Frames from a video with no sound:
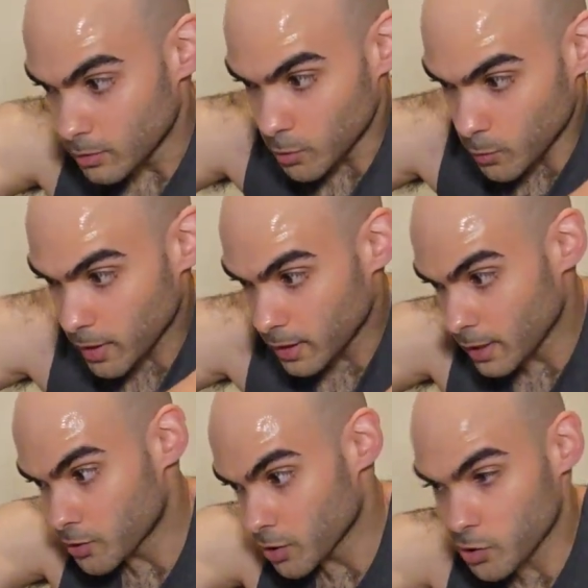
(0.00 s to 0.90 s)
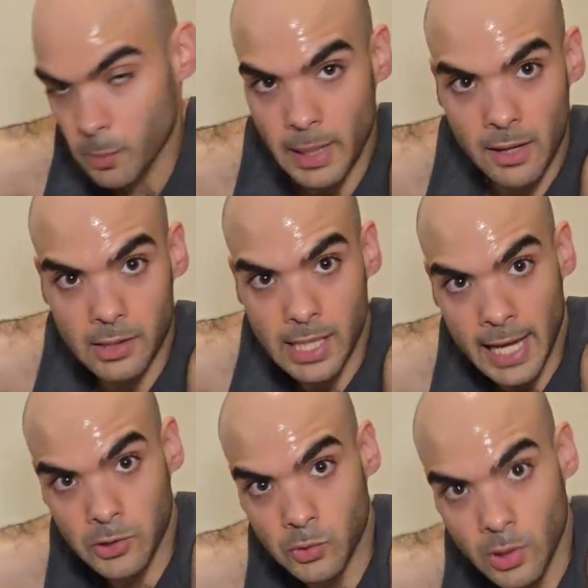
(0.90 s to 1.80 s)
you can adjust your balance
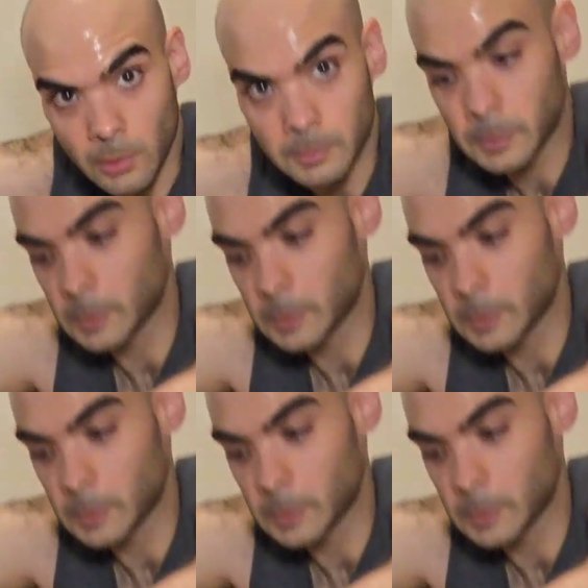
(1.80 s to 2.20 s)
as you go.